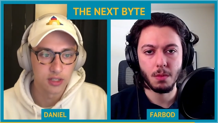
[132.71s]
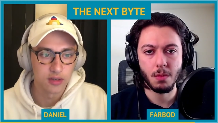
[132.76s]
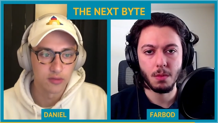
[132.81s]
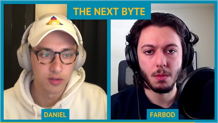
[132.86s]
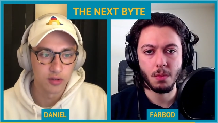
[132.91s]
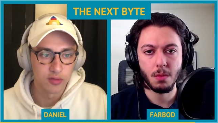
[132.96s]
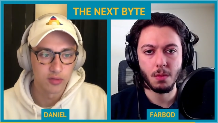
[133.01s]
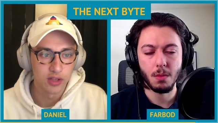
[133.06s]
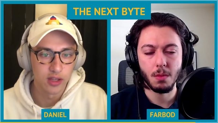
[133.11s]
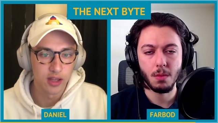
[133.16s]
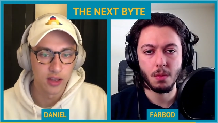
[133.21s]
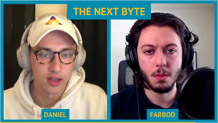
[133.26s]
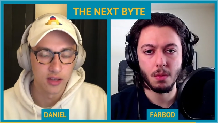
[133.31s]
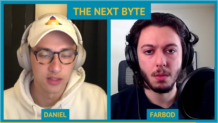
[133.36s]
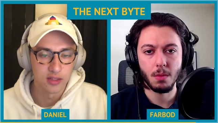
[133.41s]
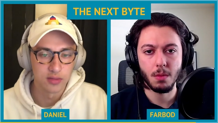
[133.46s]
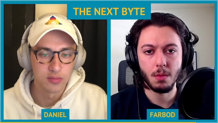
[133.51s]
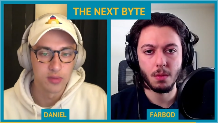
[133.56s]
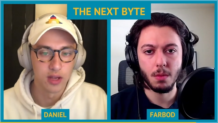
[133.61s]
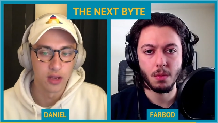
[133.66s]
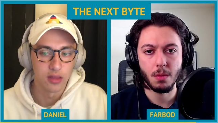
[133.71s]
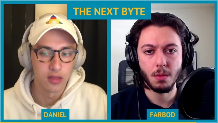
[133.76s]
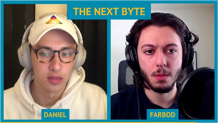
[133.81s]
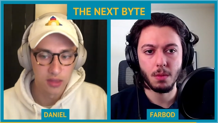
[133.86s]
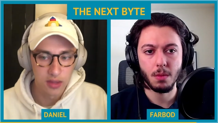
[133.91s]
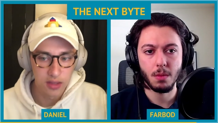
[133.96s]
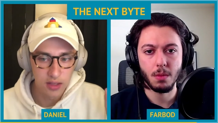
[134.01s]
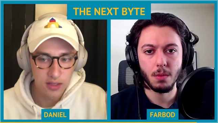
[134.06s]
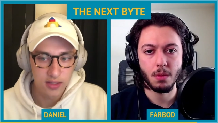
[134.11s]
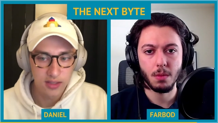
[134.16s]
Speaker 1: of what we can to make
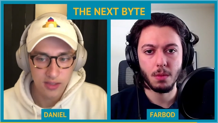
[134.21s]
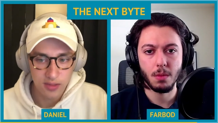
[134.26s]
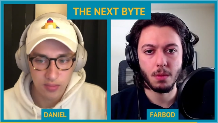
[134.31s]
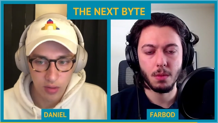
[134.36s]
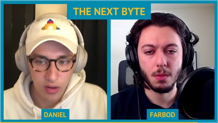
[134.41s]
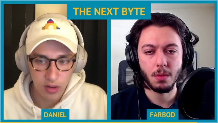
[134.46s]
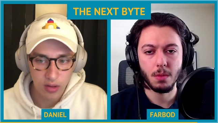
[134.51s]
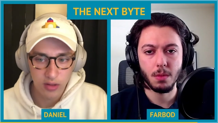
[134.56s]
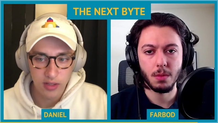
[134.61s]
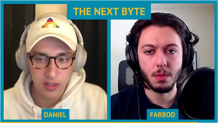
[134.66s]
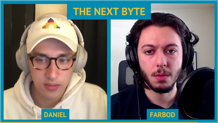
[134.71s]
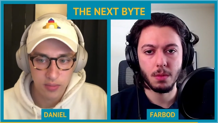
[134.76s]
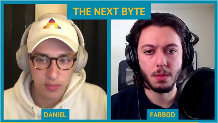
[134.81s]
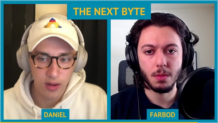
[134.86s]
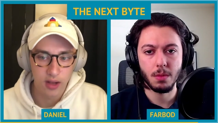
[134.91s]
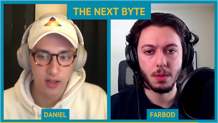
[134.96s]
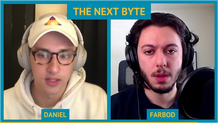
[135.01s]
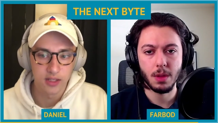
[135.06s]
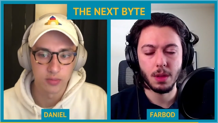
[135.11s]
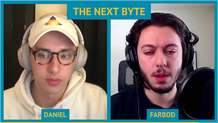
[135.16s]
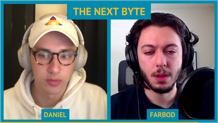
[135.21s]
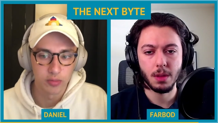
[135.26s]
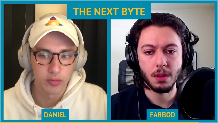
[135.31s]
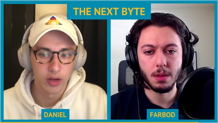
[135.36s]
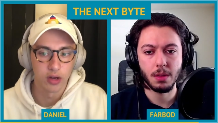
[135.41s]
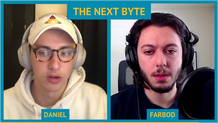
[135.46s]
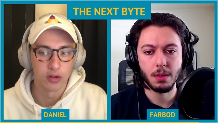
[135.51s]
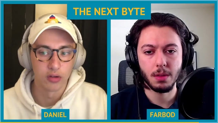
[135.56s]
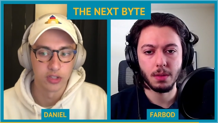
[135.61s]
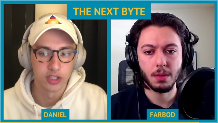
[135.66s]
the smallest possible
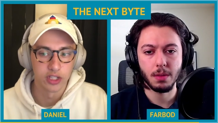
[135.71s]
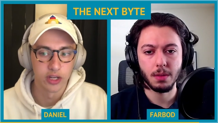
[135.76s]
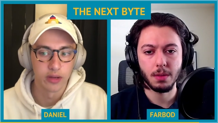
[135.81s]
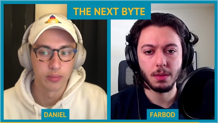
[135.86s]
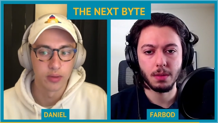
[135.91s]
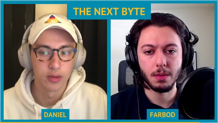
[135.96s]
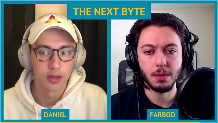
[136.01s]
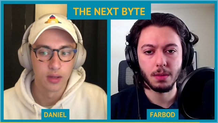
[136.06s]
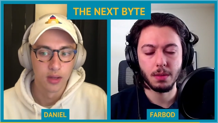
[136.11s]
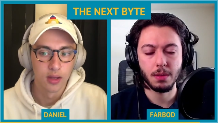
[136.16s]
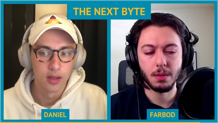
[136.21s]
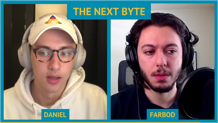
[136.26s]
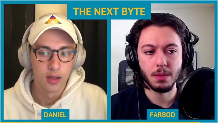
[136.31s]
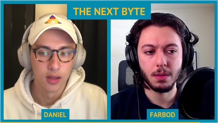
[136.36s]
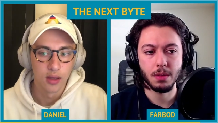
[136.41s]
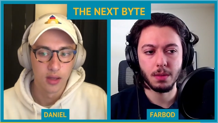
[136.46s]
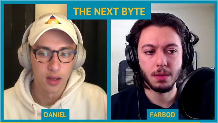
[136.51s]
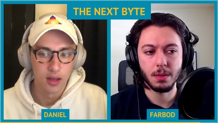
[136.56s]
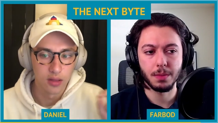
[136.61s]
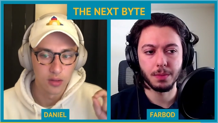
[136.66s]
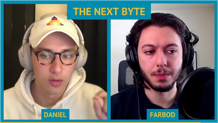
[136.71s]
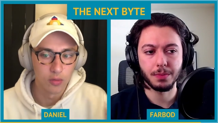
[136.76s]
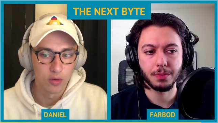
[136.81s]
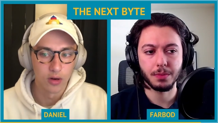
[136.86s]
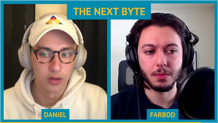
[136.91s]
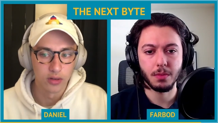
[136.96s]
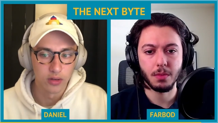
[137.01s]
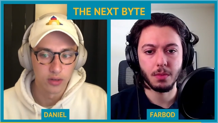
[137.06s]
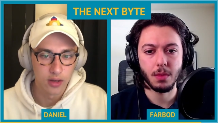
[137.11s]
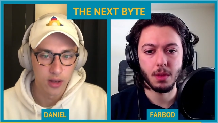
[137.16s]
microchip in the
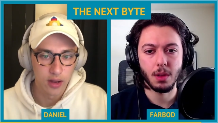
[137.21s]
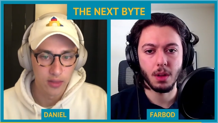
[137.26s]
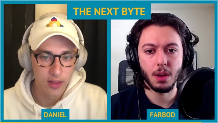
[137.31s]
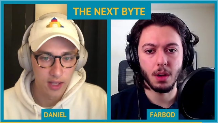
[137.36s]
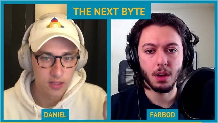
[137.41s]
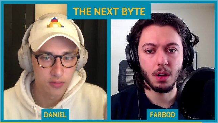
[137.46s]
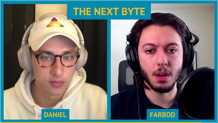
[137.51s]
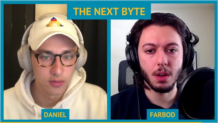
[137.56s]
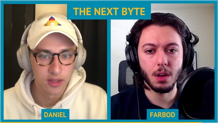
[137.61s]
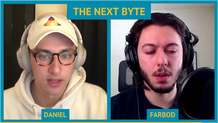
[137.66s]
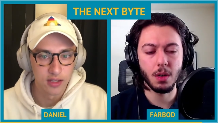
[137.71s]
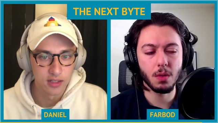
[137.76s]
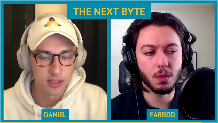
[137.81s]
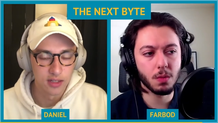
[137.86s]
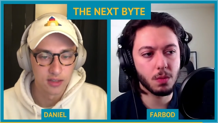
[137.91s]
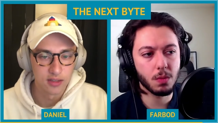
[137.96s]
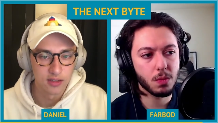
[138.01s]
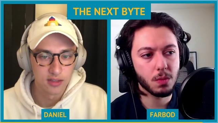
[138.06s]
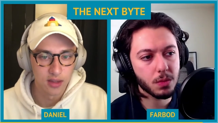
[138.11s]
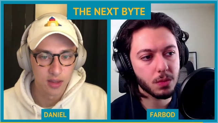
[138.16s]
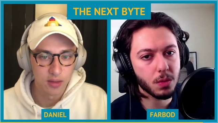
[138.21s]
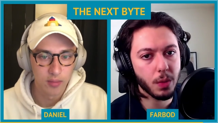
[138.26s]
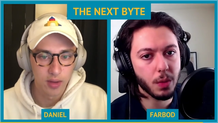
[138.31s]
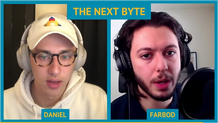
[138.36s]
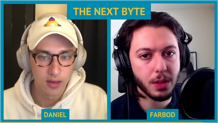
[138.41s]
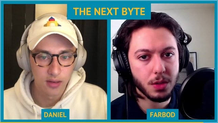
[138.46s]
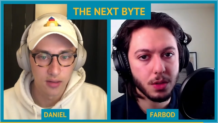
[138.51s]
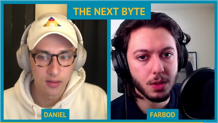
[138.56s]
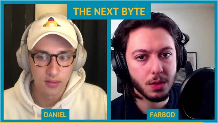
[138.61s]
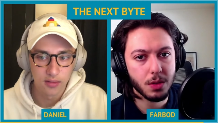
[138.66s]
world. And that's what they did. So they
Speaker 2: Wait,
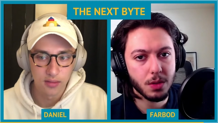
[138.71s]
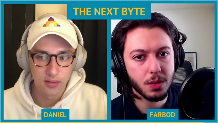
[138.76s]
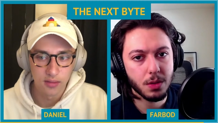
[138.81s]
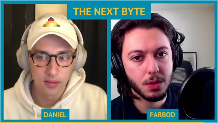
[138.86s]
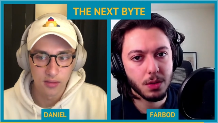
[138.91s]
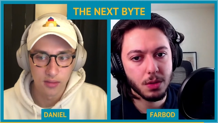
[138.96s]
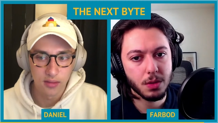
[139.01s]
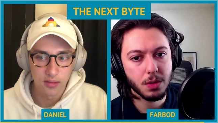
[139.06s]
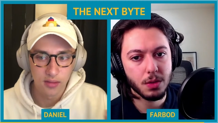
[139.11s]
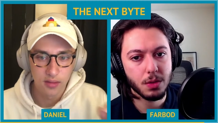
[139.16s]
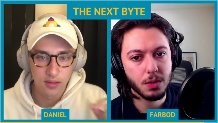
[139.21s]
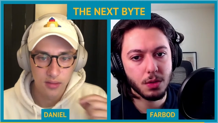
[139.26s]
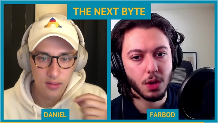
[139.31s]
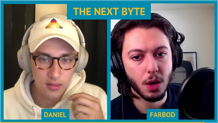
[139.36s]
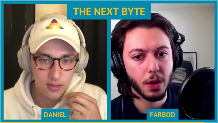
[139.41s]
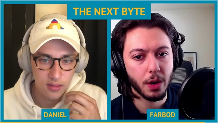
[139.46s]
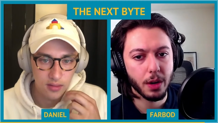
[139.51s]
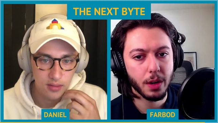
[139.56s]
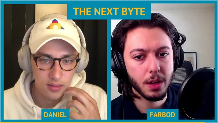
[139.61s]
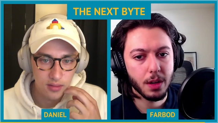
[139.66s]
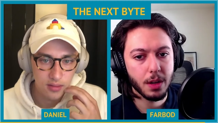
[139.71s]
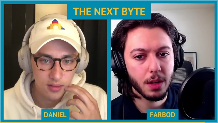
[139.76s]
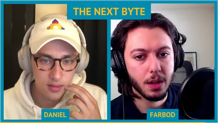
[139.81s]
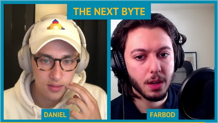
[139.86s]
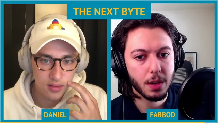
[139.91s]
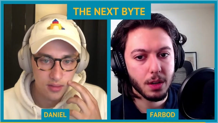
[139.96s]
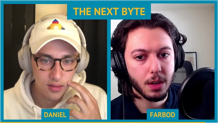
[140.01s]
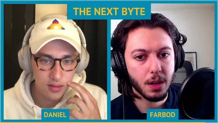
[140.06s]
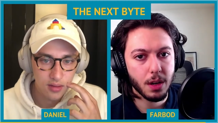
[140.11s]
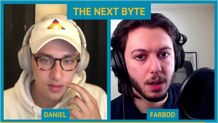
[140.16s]
made... Sorry.
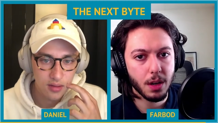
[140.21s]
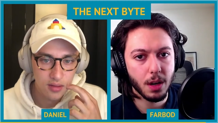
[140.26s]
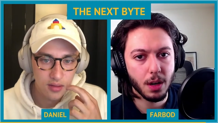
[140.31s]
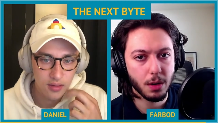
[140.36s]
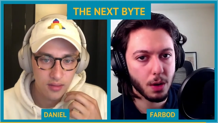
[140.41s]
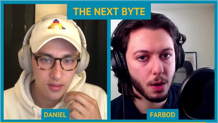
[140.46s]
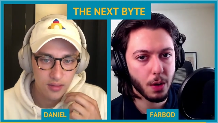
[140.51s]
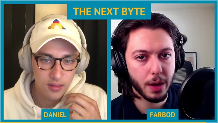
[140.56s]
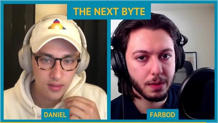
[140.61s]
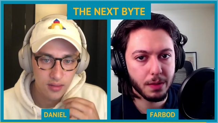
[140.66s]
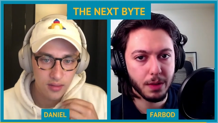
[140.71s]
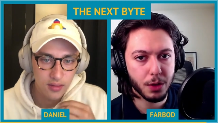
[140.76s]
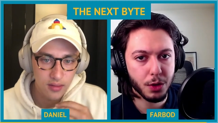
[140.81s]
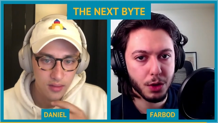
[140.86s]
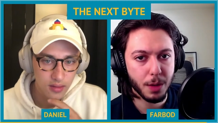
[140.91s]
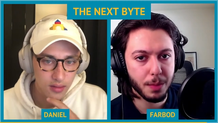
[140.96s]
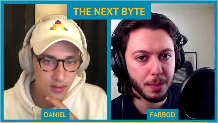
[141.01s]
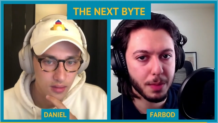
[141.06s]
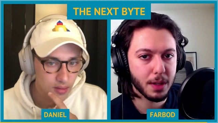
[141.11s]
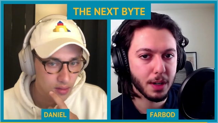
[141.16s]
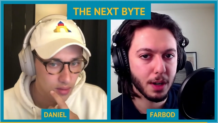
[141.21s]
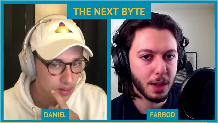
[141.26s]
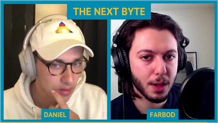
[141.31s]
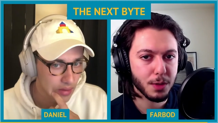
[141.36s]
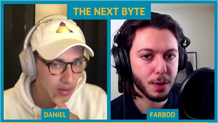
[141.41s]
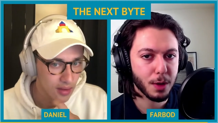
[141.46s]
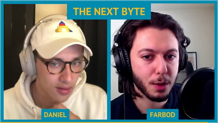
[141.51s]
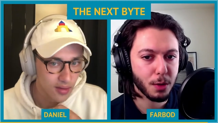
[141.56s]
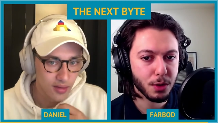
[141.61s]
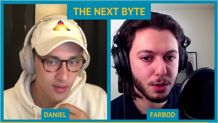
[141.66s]
Uh, go ahead, finish up, and then I'll
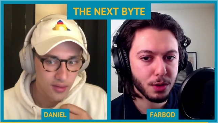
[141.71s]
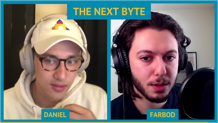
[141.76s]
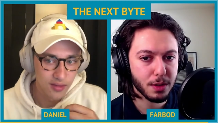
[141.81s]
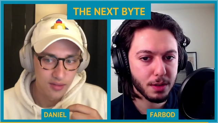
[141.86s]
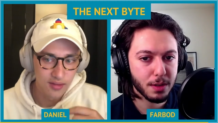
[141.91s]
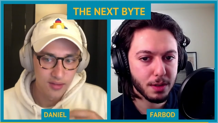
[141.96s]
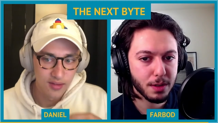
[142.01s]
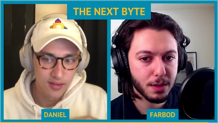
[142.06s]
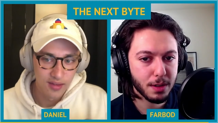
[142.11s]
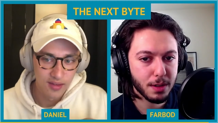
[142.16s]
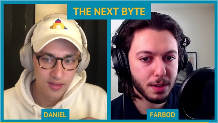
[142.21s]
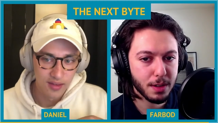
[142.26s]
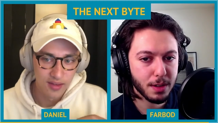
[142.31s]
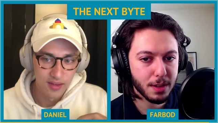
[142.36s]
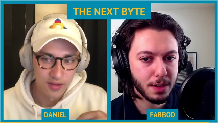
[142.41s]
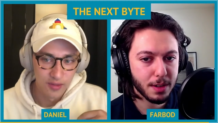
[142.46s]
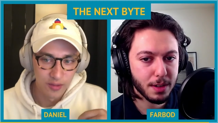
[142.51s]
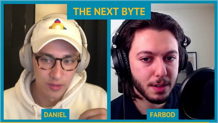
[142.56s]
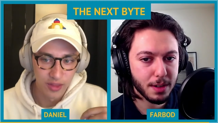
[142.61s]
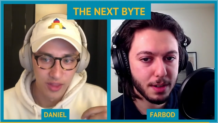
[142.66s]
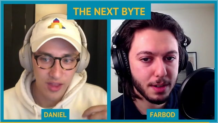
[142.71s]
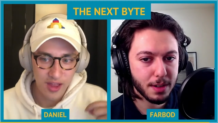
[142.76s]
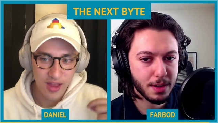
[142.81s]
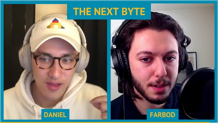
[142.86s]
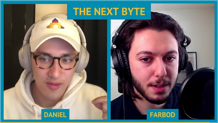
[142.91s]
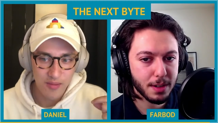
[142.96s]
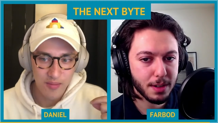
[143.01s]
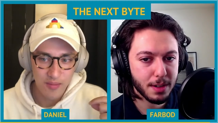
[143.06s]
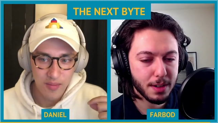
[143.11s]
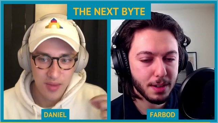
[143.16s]
ask my question.
Speaker 1: Well,
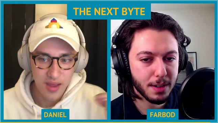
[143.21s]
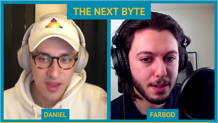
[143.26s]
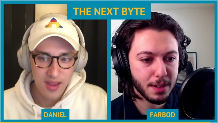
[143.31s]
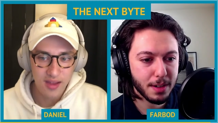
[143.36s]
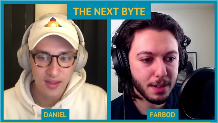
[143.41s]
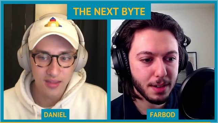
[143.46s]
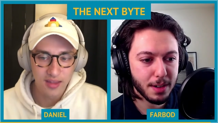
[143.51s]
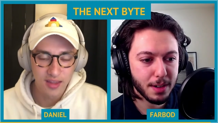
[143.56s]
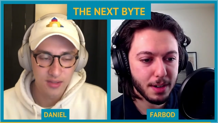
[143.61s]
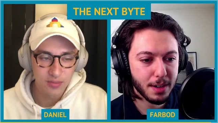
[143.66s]
they made this